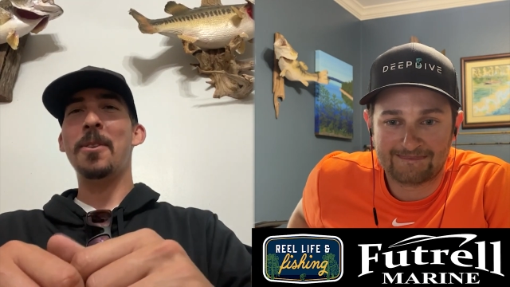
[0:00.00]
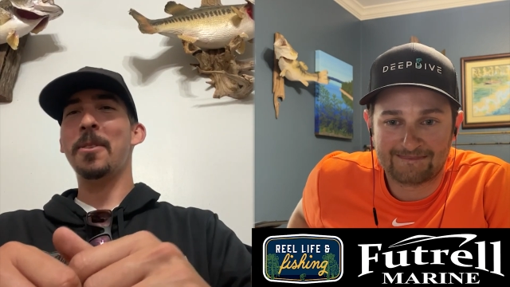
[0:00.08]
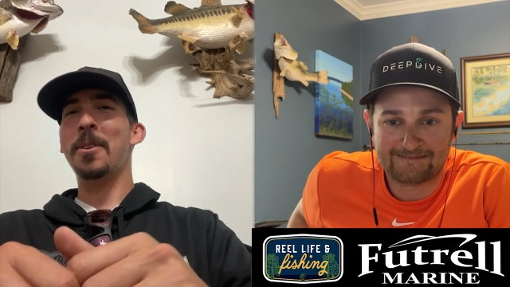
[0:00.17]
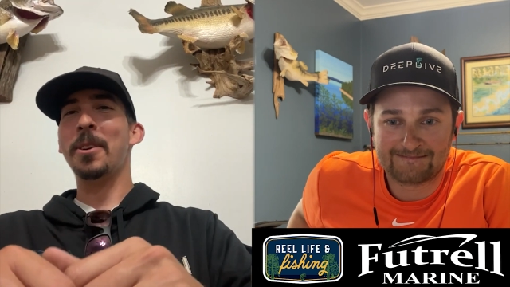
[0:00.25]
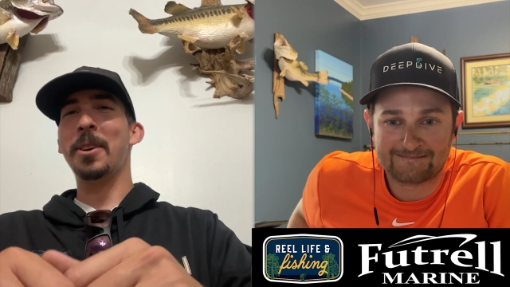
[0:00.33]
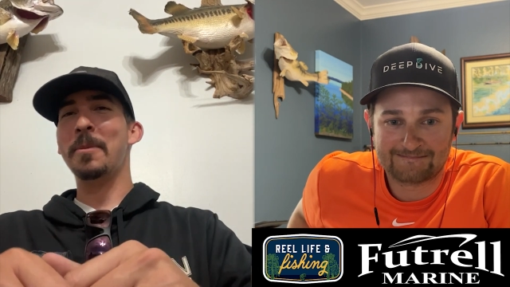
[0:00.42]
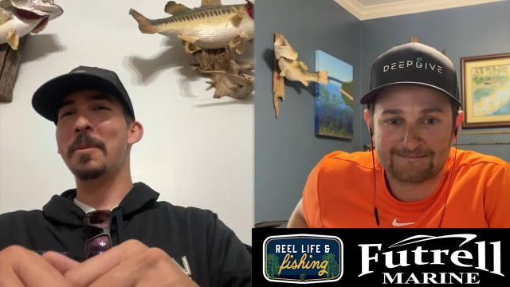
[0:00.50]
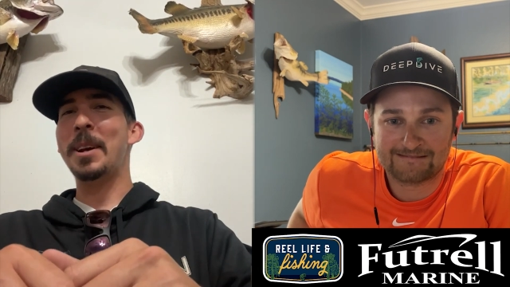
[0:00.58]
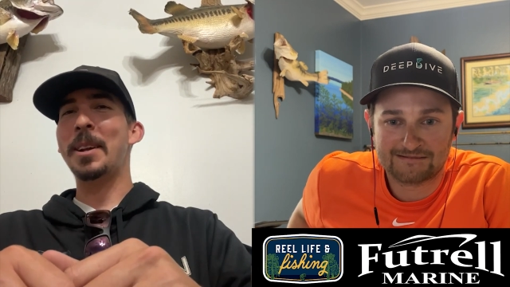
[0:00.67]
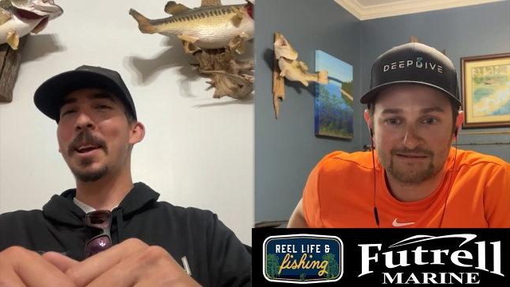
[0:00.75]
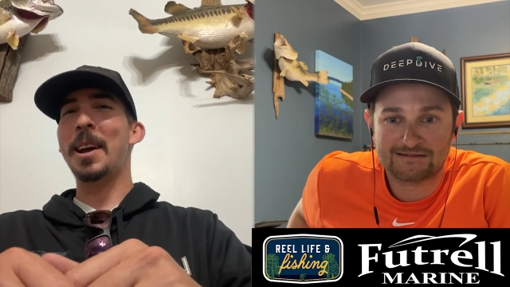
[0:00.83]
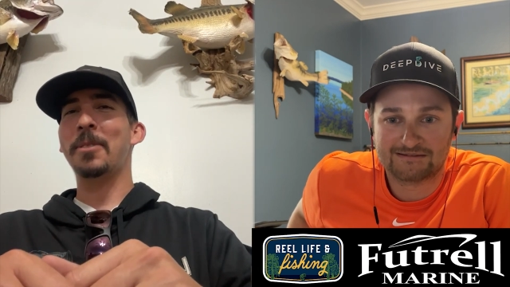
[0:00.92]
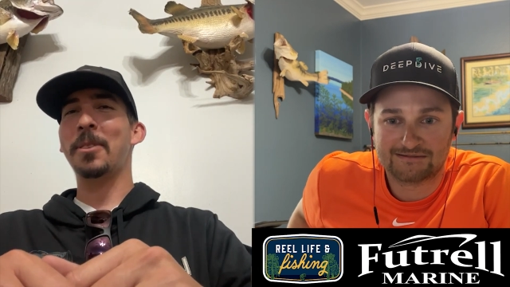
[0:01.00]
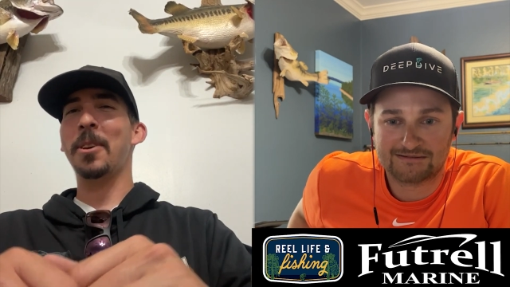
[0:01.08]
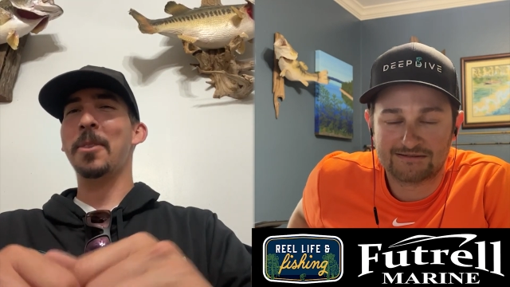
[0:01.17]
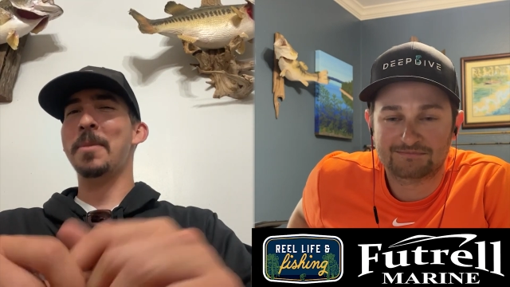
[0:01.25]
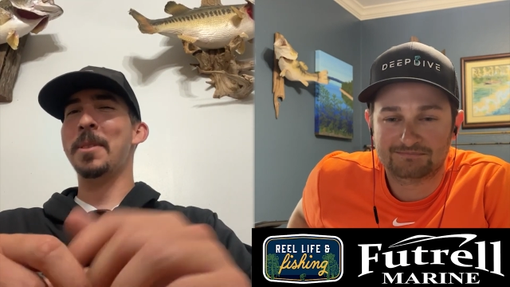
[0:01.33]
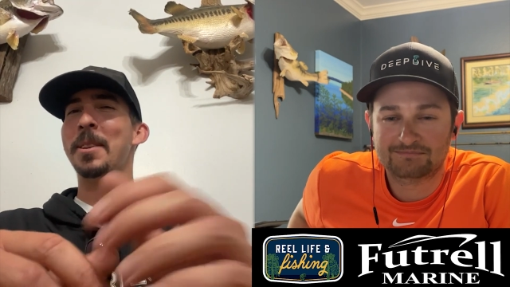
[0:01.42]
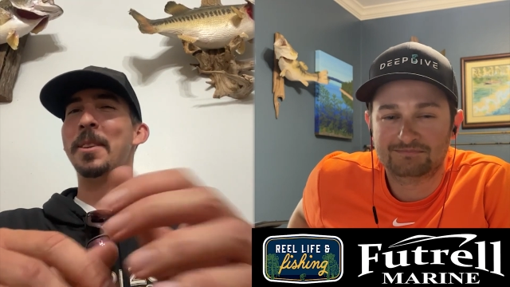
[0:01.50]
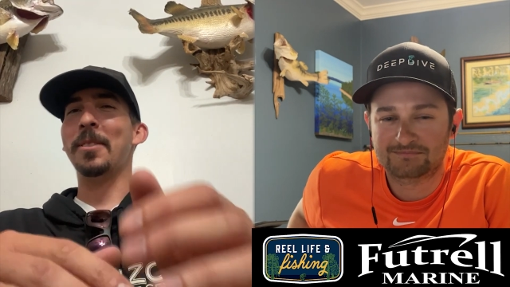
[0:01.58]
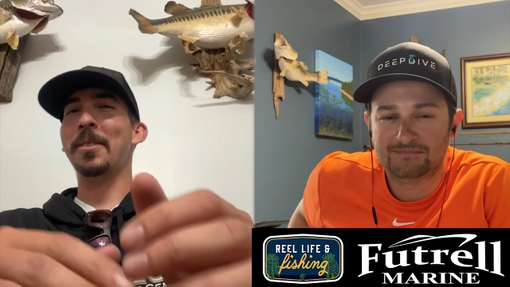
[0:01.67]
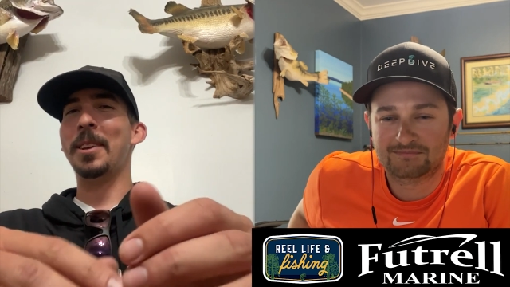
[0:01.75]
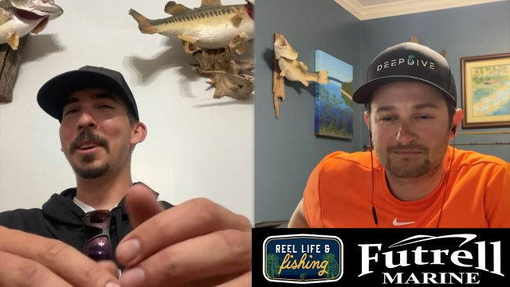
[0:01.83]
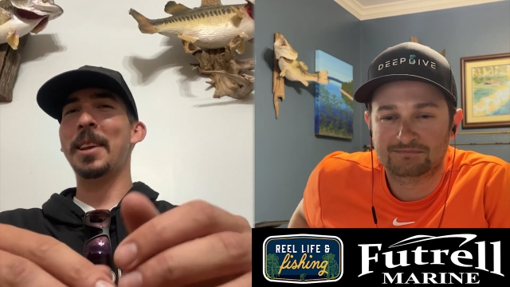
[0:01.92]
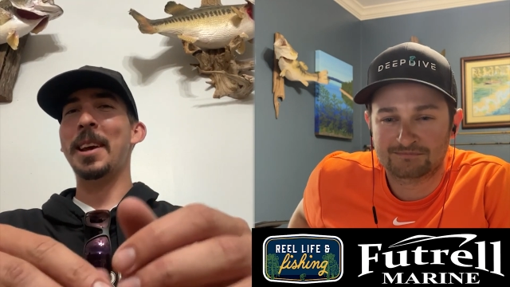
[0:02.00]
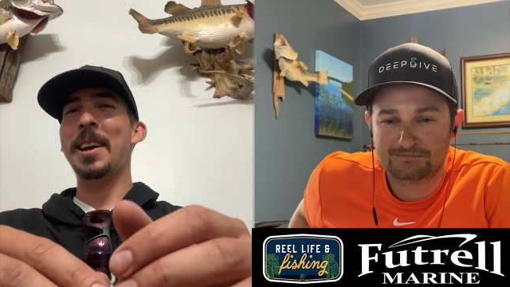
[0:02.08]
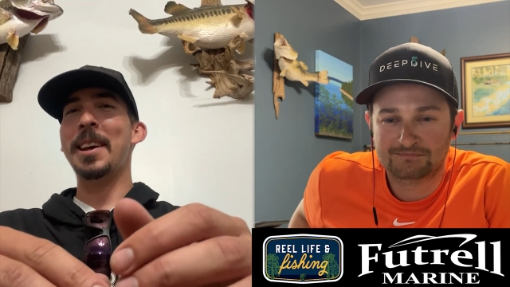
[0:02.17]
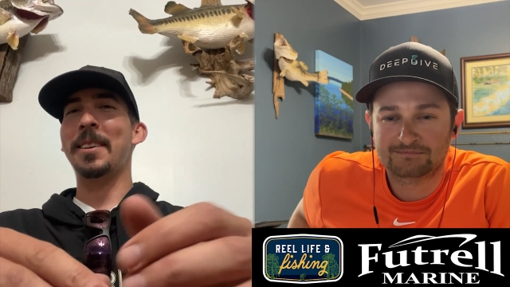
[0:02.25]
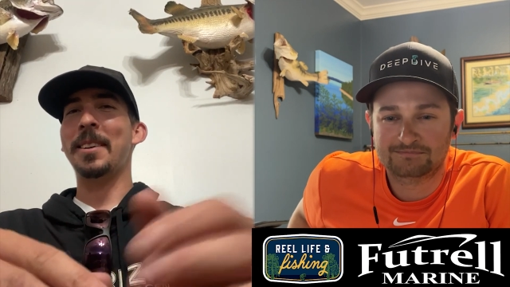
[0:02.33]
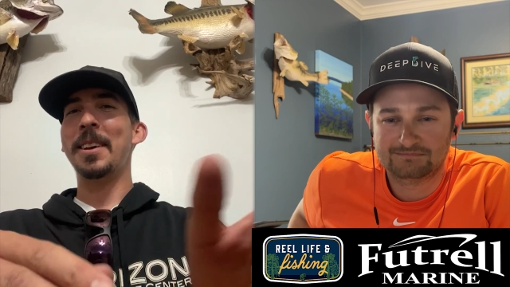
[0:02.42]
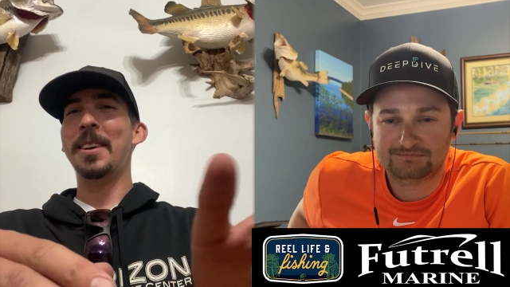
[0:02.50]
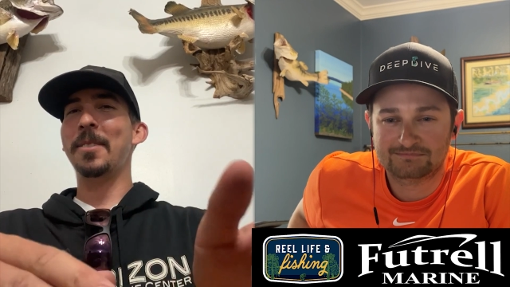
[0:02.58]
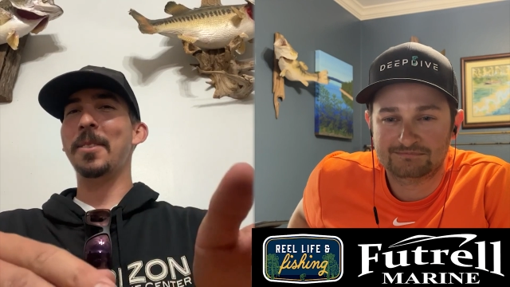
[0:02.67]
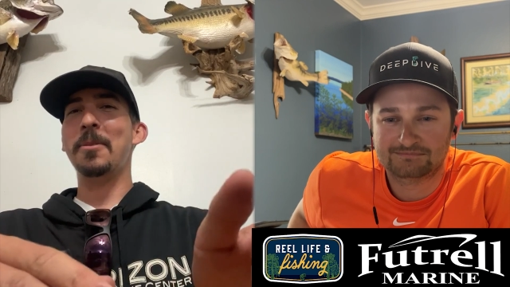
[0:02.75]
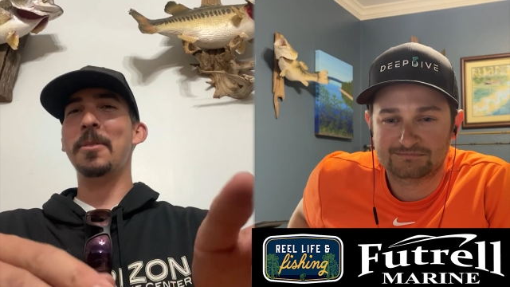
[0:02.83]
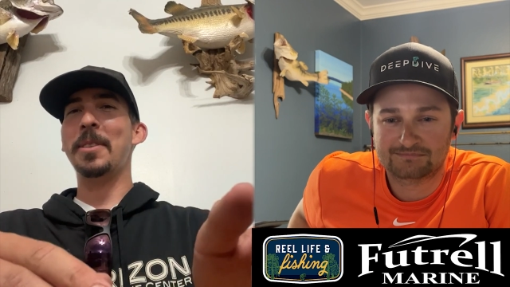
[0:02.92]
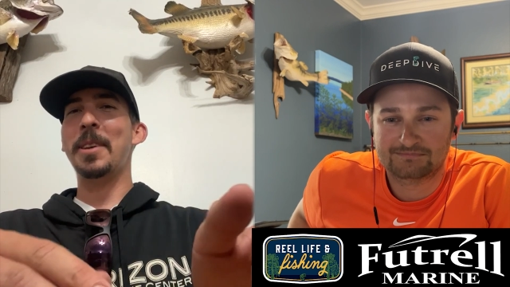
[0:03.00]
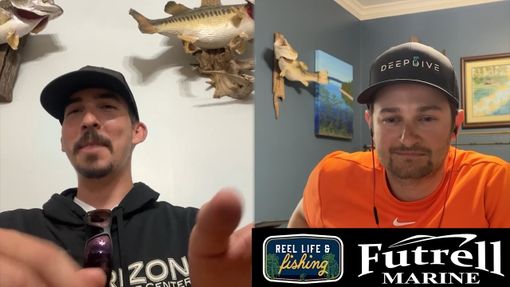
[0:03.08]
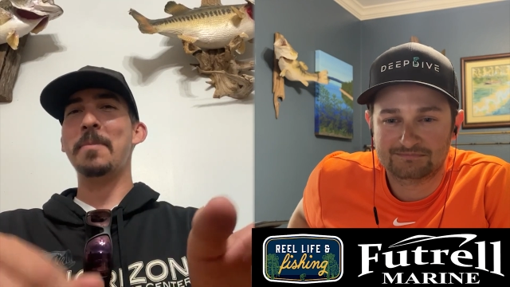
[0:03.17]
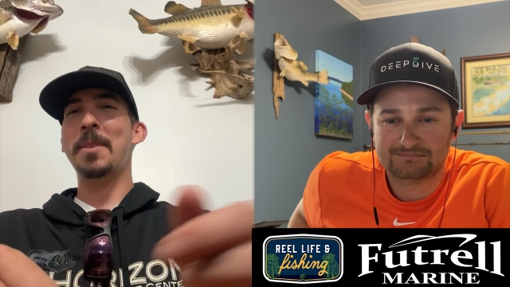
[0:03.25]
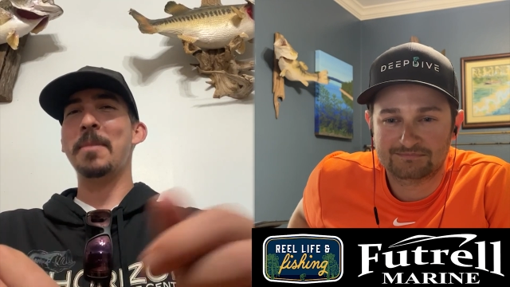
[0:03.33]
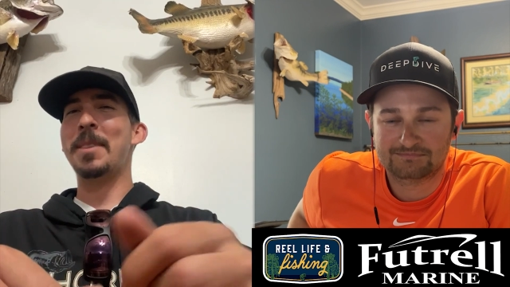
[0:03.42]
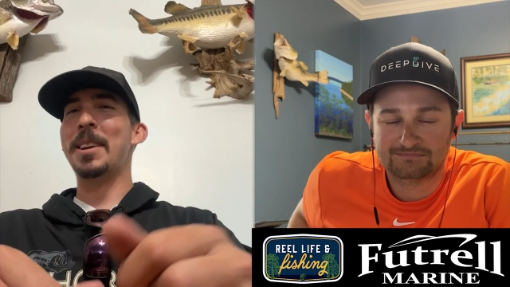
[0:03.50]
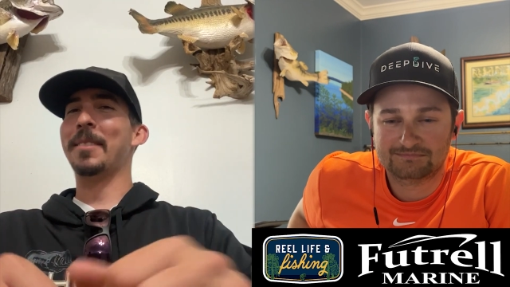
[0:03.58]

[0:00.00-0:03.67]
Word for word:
Speaker 1: all the argument about live scoping and to see that, see what's happening.